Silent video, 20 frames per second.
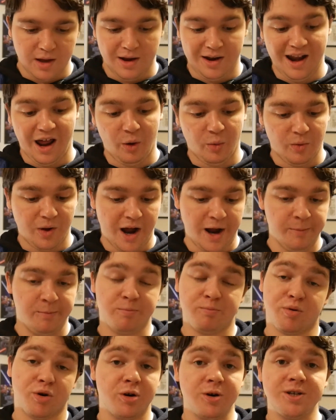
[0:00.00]
Now, I
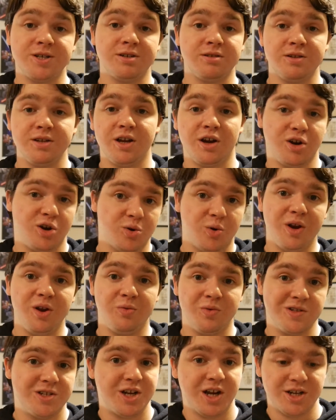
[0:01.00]
personally agree
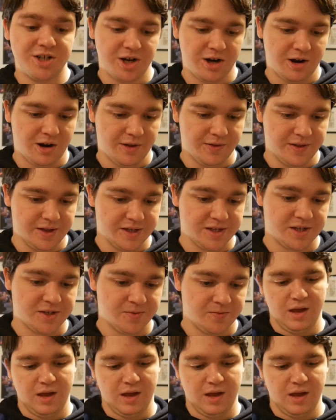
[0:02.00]
with JJ on this.